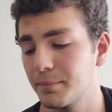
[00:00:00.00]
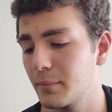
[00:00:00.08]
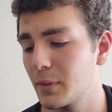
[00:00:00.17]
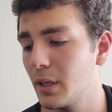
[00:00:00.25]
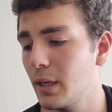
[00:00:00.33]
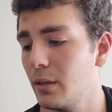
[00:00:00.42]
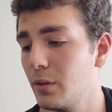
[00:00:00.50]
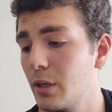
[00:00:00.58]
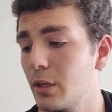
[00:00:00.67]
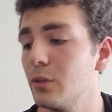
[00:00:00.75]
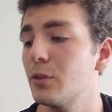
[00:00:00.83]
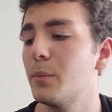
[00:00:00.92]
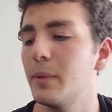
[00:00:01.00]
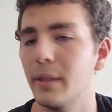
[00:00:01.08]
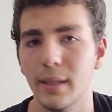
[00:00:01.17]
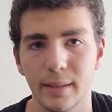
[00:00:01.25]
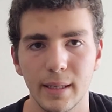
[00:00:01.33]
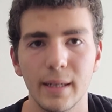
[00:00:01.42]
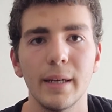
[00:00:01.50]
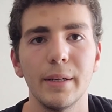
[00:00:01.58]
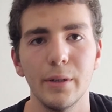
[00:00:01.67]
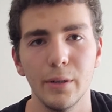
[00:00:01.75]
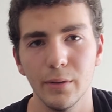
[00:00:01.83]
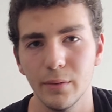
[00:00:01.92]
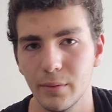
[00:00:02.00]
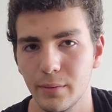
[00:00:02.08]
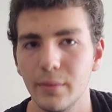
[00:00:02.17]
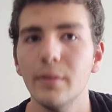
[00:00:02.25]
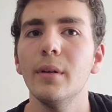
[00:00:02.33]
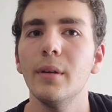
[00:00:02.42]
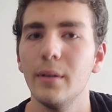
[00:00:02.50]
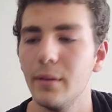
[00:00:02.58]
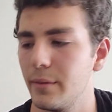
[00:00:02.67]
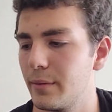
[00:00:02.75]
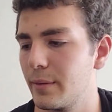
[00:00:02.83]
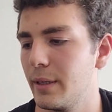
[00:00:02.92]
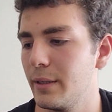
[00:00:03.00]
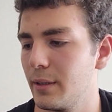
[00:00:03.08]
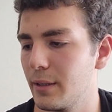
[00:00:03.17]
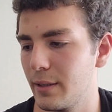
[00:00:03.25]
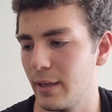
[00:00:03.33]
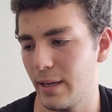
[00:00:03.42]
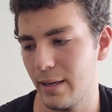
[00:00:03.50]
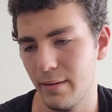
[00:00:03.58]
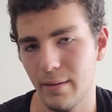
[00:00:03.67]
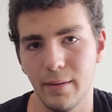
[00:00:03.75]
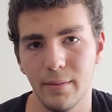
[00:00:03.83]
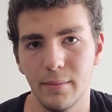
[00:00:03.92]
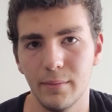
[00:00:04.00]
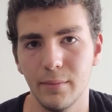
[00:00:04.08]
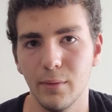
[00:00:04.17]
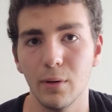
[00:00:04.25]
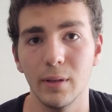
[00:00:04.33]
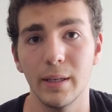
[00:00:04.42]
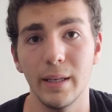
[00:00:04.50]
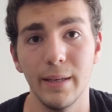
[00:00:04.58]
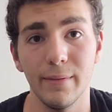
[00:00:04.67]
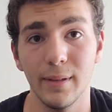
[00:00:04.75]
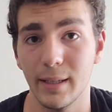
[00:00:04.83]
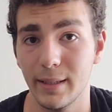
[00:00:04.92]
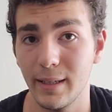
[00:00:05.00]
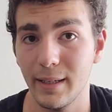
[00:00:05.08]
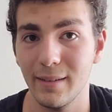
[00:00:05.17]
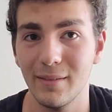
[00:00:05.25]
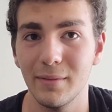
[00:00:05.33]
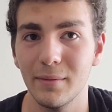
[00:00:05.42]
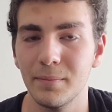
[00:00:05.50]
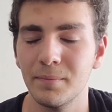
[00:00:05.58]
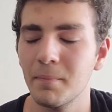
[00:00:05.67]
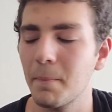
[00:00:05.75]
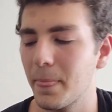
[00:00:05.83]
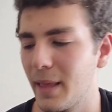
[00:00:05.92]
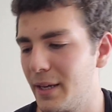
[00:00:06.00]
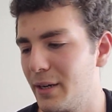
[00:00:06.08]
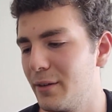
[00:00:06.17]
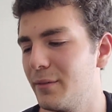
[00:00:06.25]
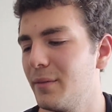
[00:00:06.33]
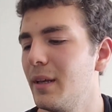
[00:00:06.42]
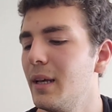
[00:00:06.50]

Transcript: Okay? You can also play it like that, I know. Right, like that. Or like even like that. I know.